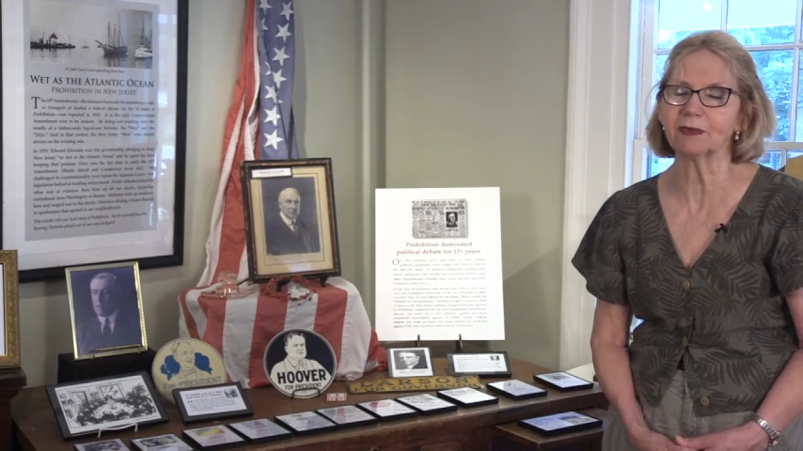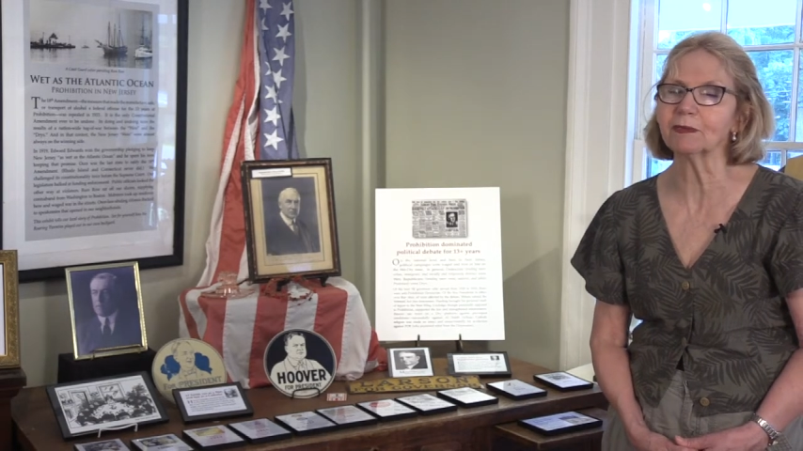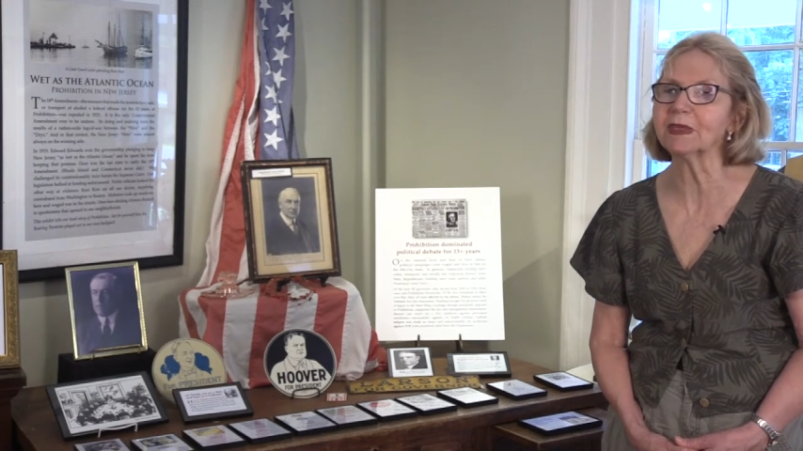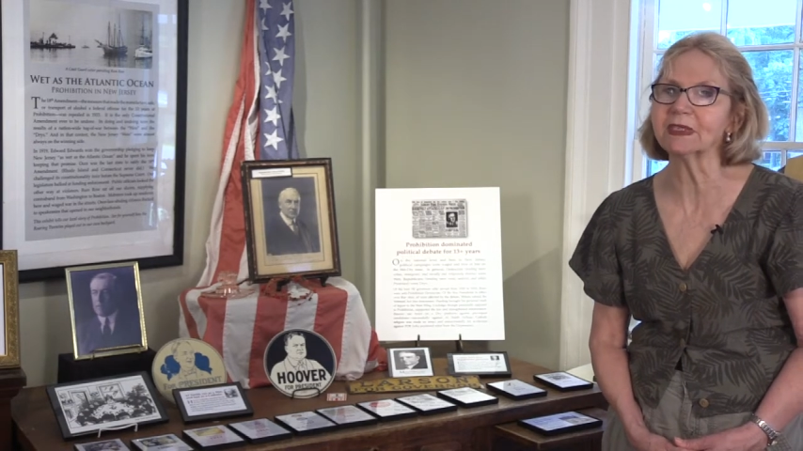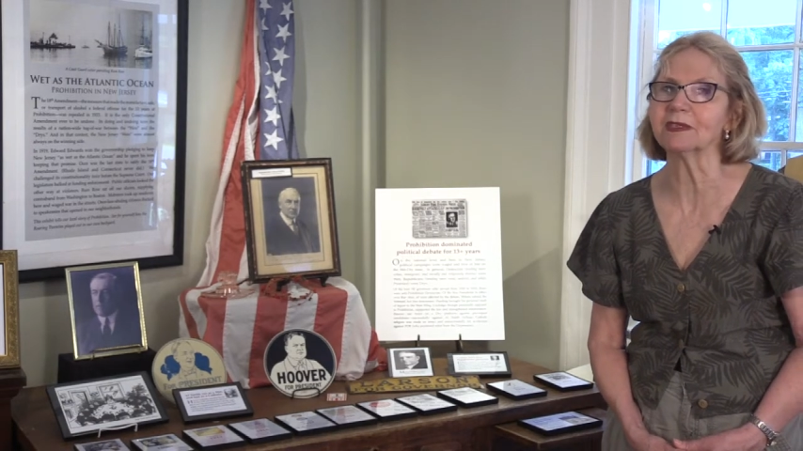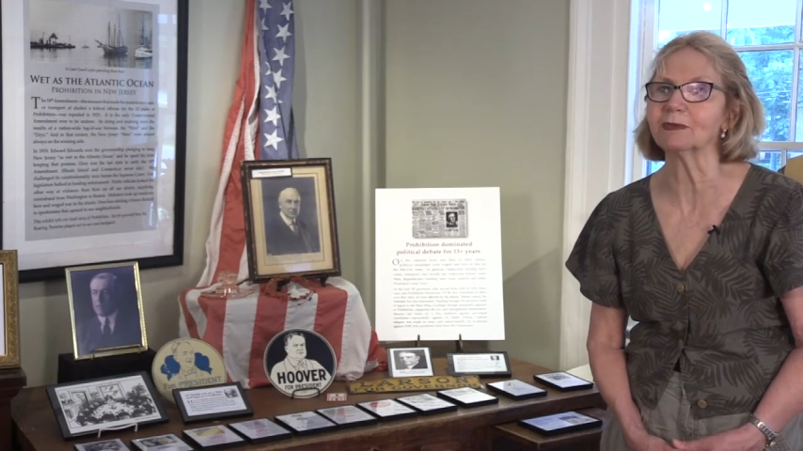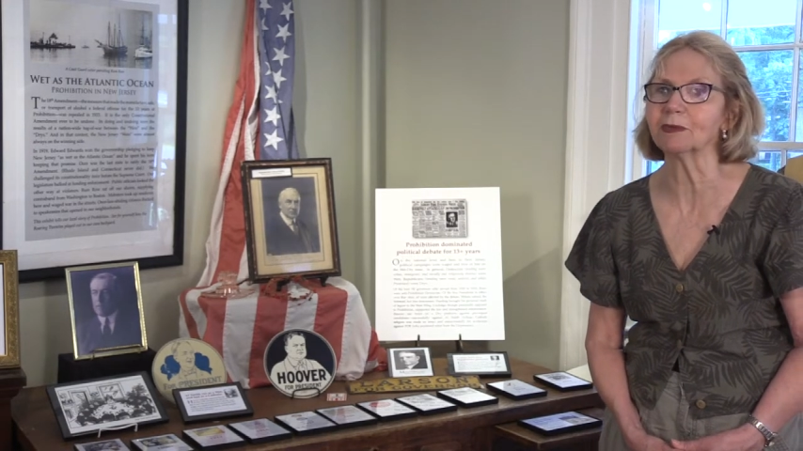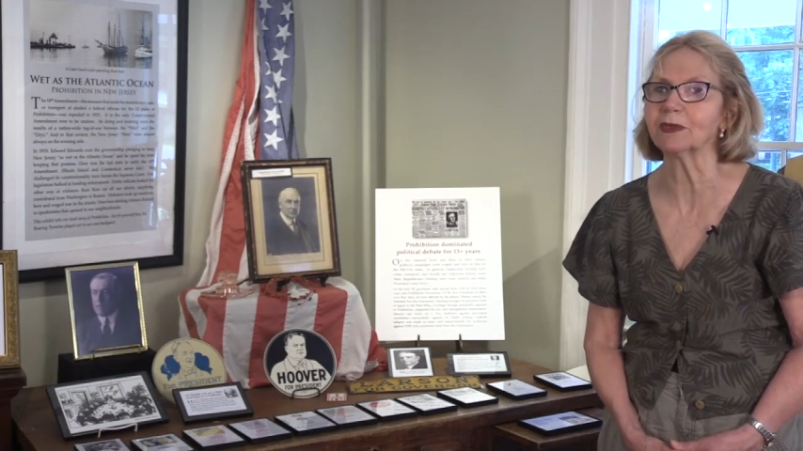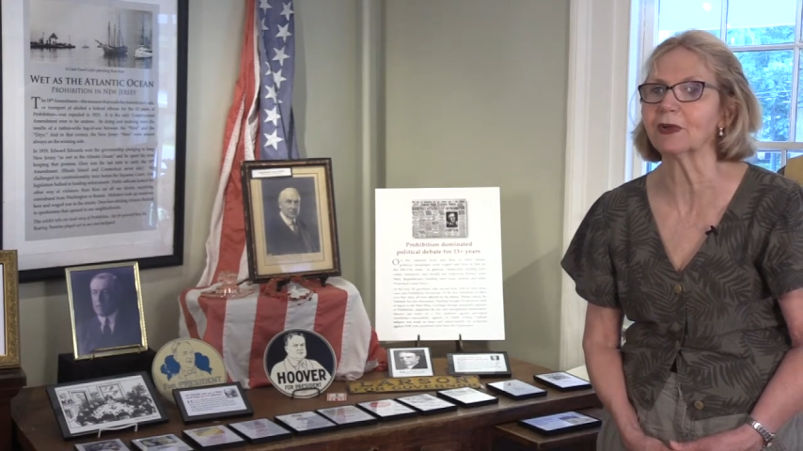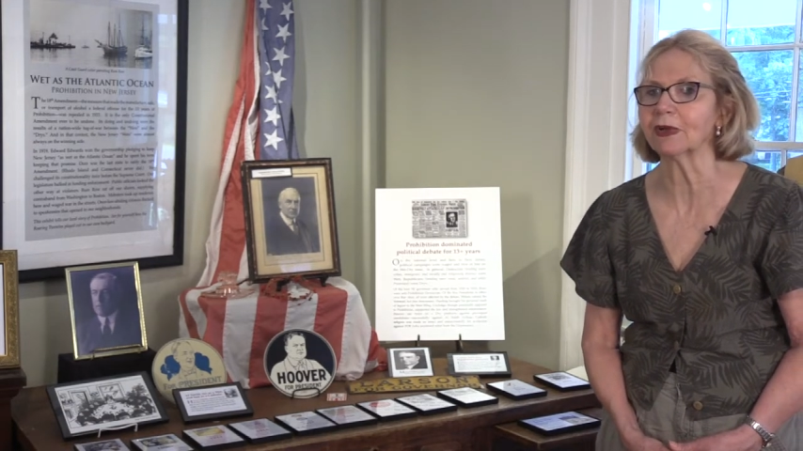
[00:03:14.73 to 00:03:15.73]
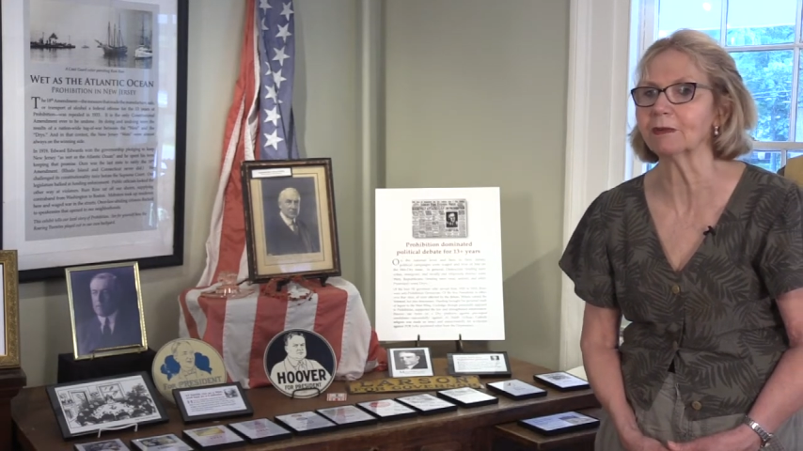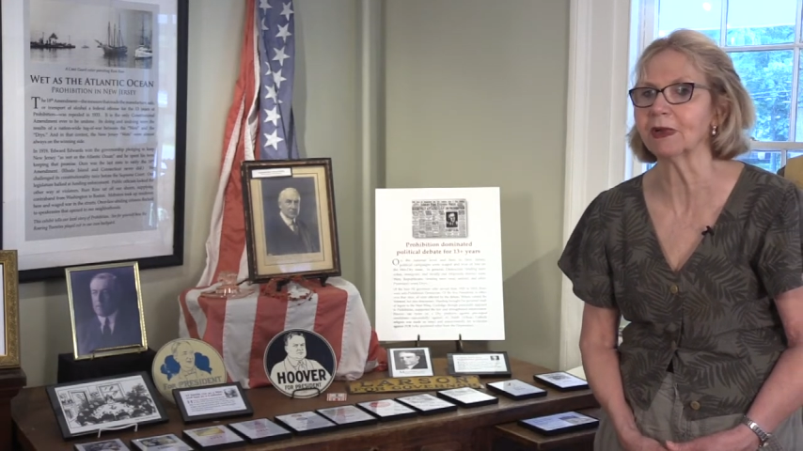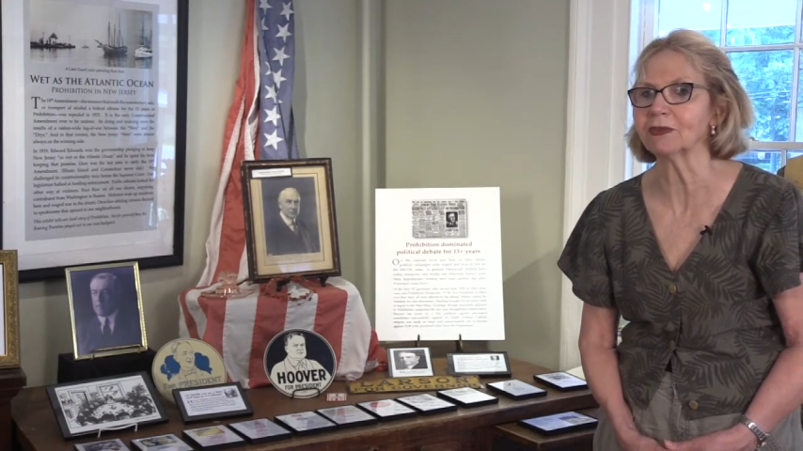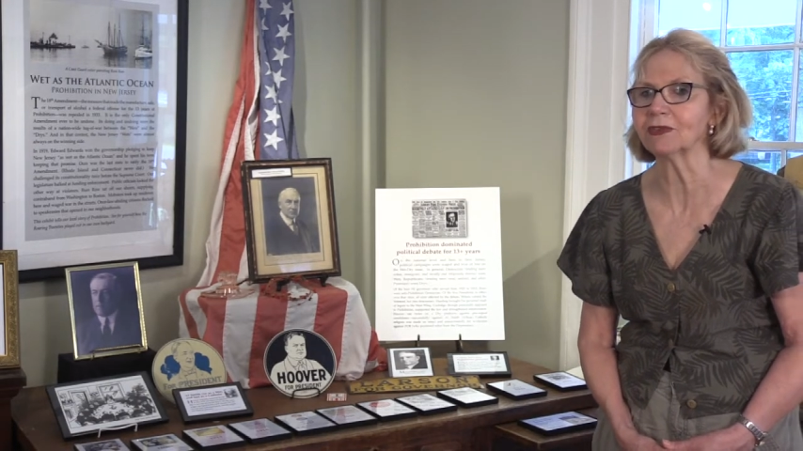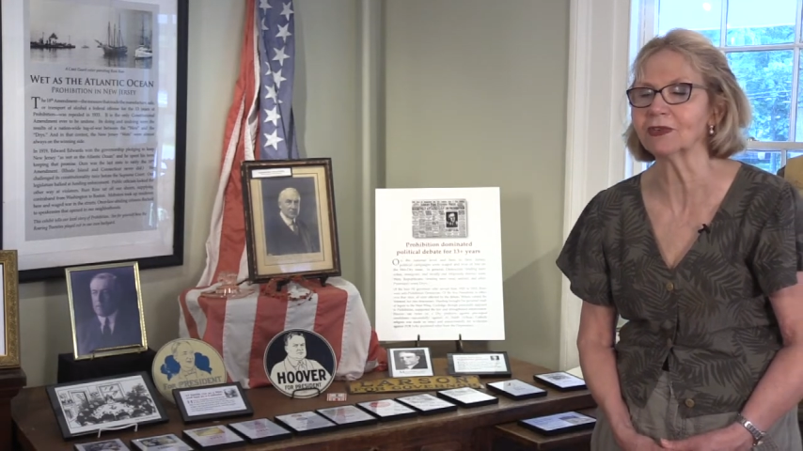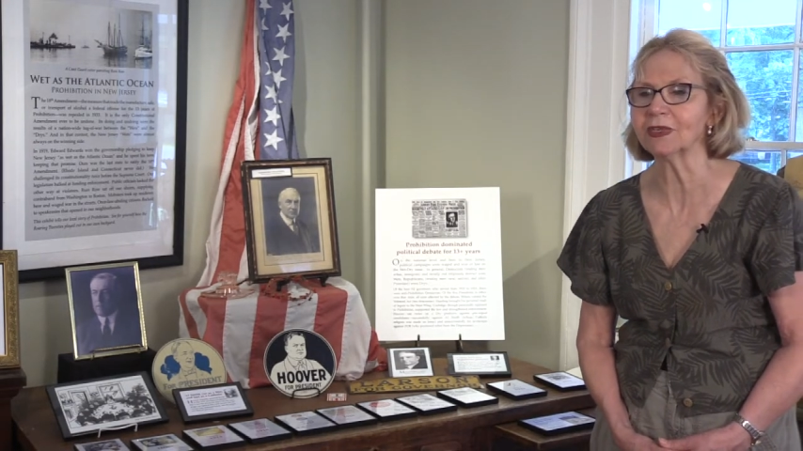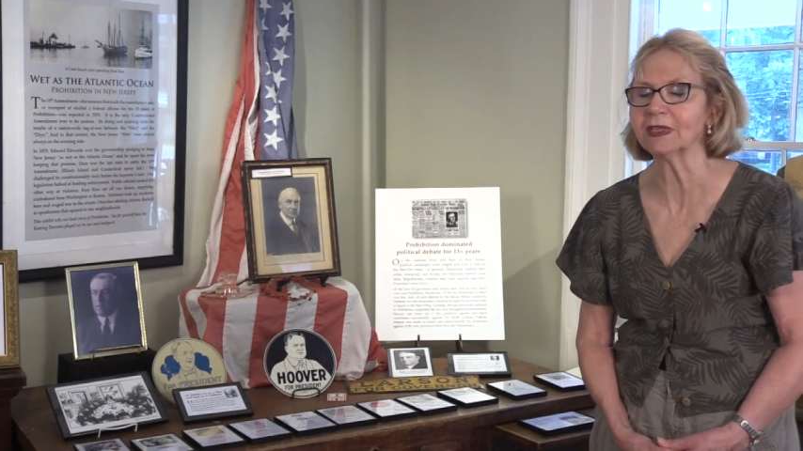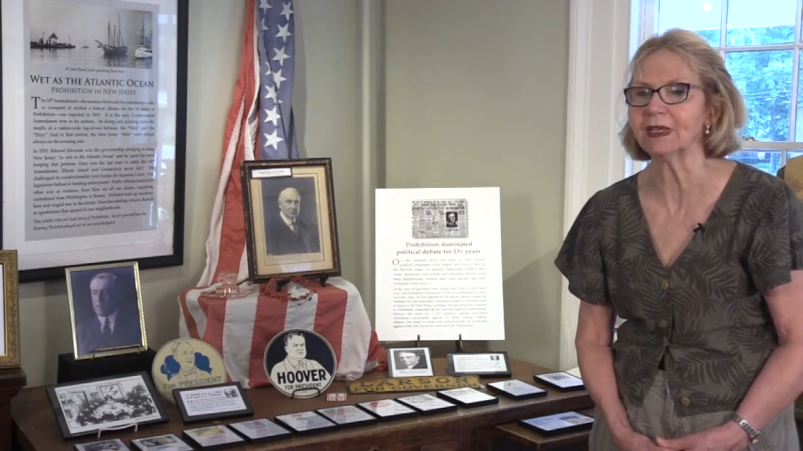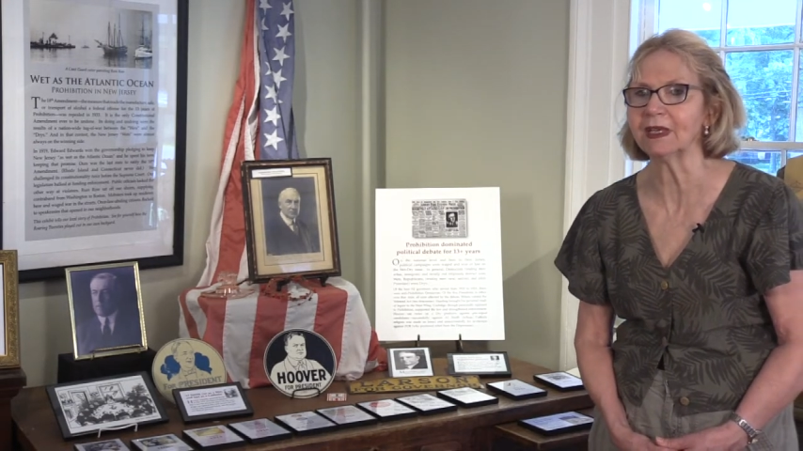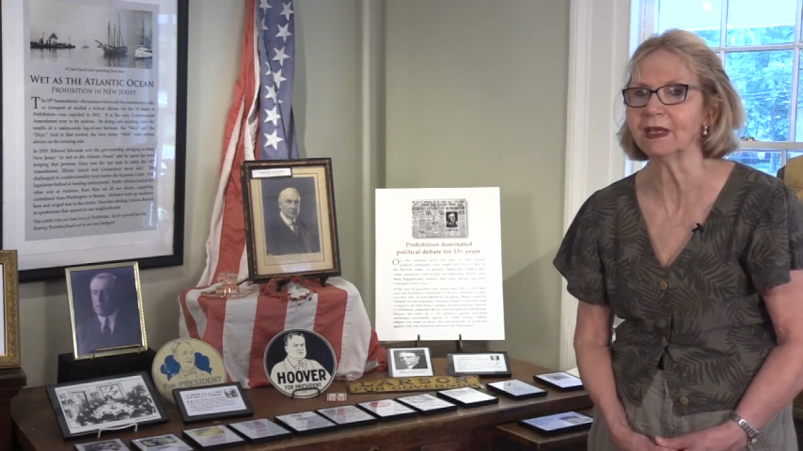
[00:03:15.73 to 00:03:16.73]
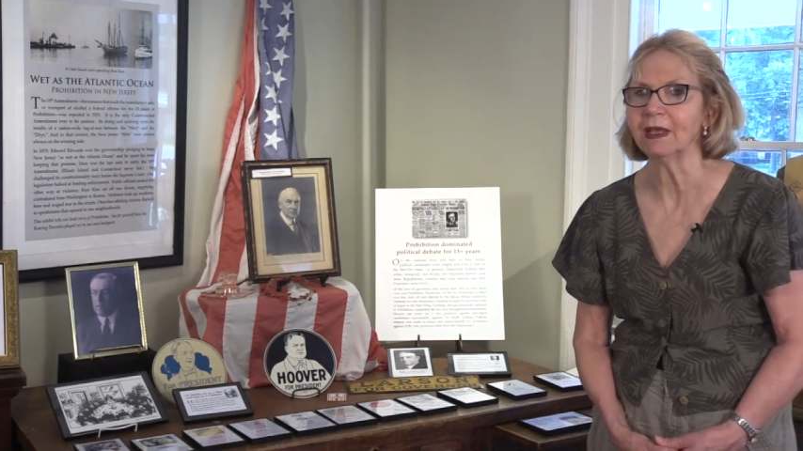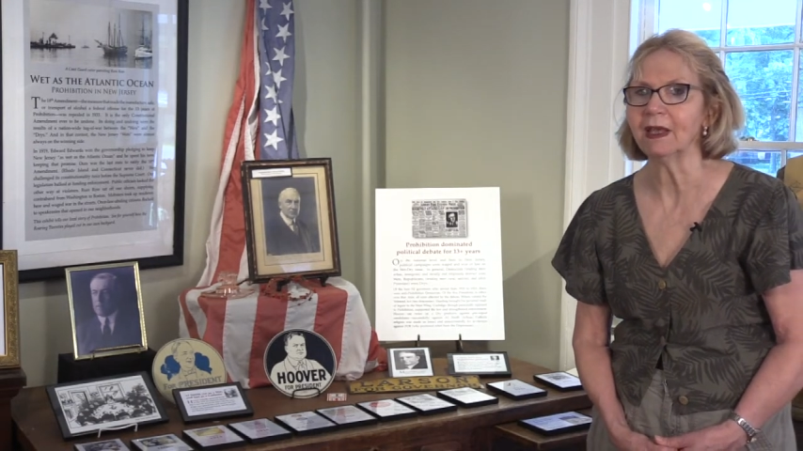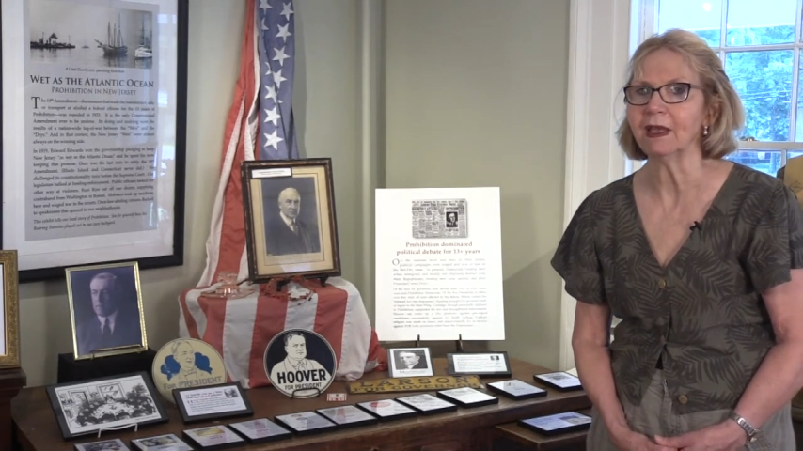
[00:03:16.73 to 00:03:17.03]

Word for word: for reasons we'll talk about shortly,